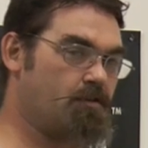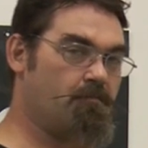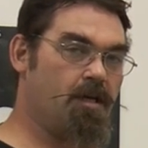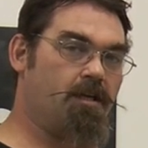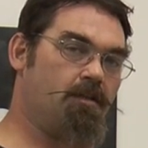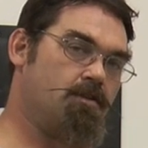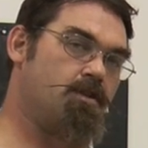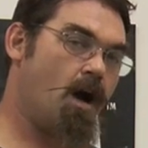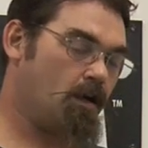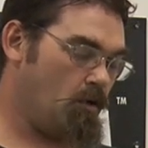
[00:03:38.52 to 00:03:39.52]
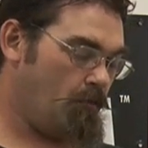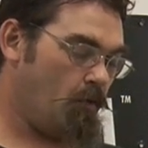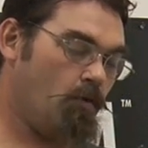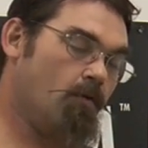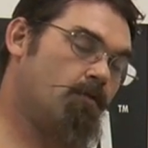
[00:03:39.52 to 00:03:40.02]
of making this taco
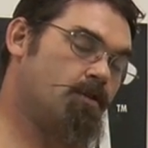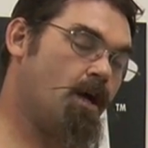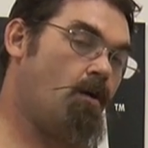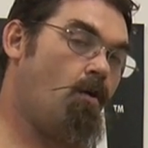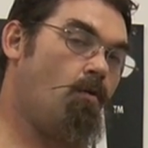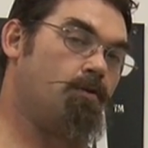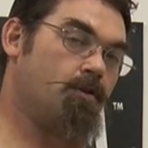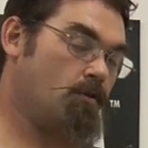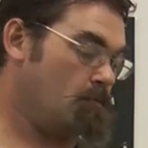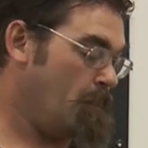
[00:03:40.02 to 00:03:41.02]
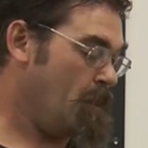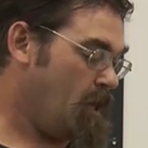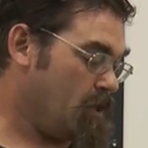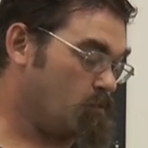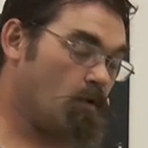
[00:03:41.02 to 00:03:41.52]
fold-over style holster
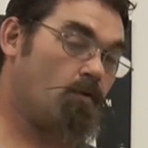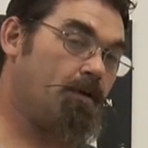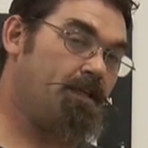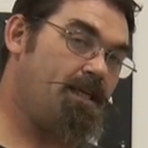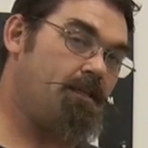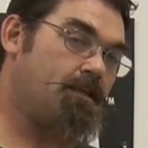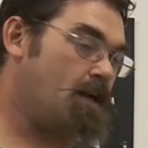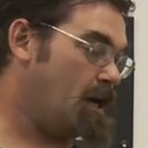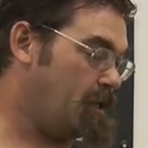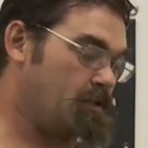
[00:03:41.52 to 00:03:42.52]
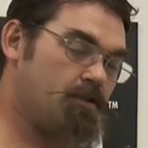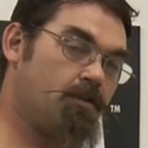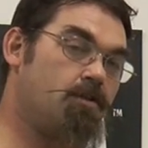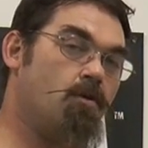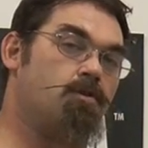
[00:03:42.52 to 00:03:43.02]
is we're going to heat the kydex in
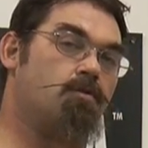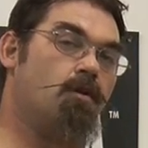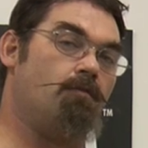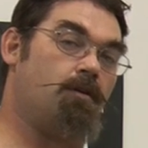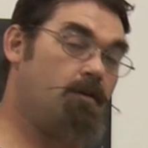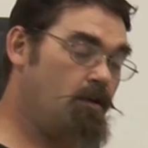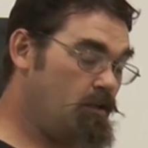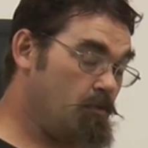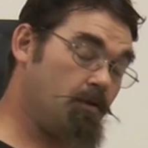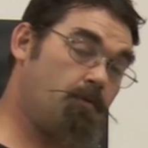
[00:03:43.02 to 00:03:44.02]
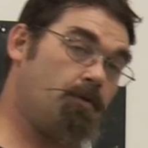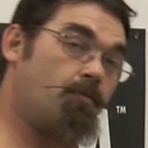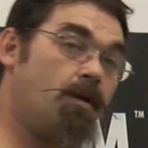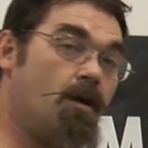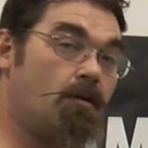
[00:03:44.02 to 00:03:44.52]
the toaster oven to between
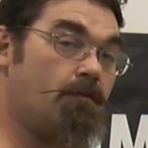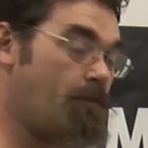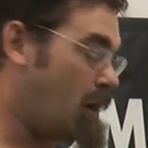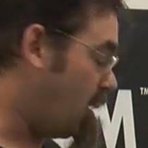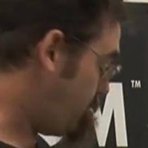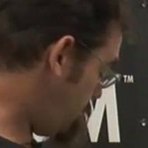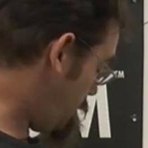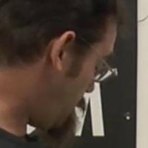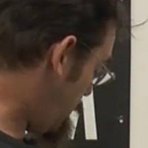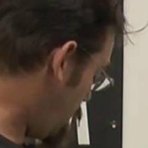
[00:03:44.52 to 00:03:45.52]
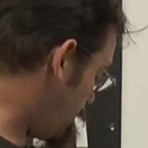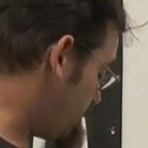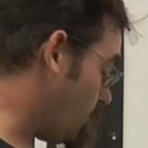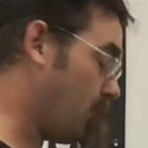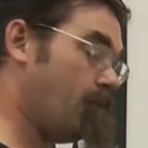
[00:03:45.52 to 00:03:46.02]
305 and
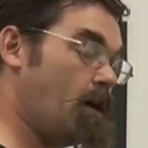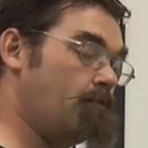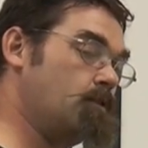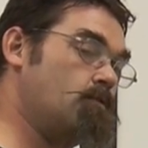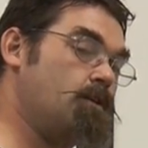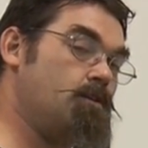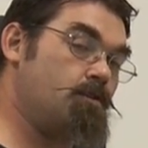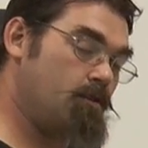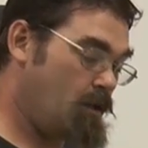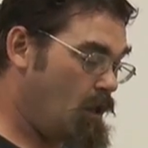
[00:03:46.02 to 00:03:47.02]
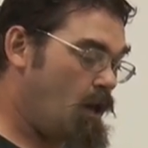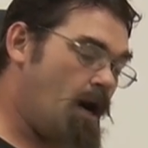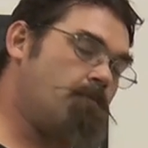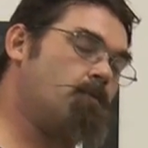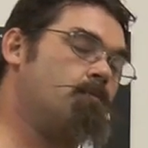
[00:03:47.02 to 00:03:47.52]
325 degrees.
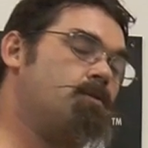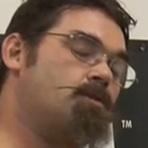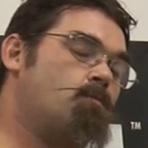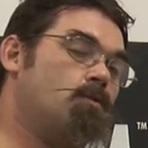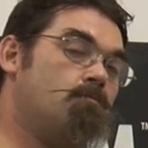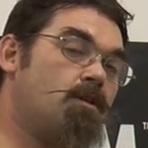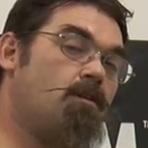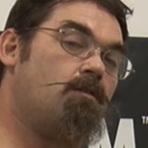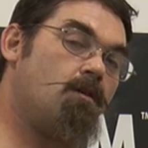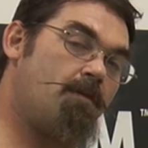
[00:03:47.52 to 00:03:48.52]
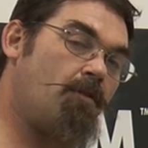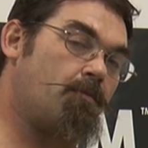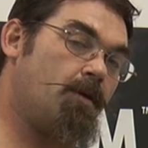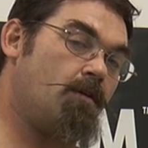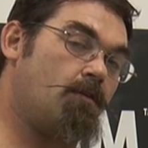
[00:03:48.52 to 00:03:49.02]
I prefer to be somewhere in the middle, about
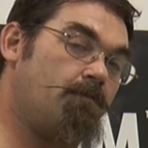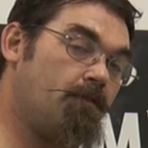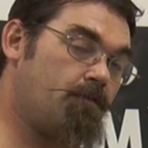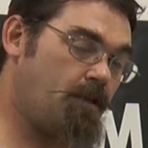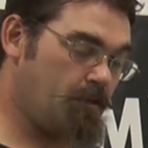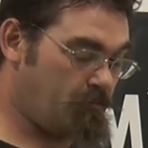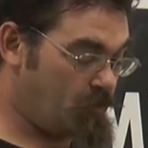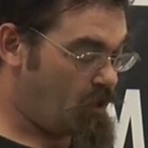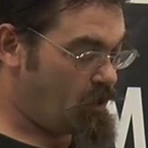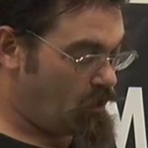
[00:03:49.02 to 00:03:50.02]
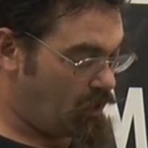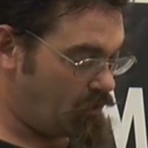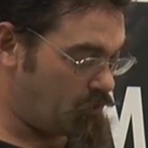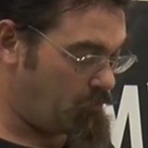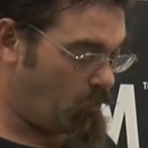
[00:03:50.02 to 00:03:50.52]
315. Now
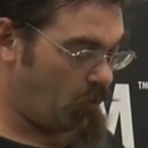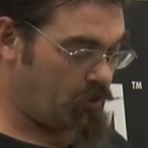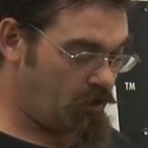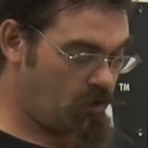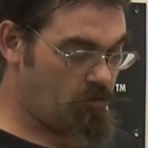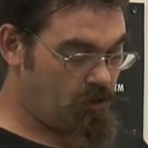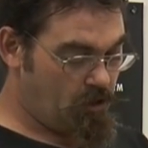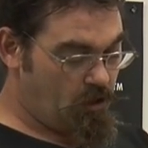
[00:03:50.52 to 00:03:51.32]
it's important to note,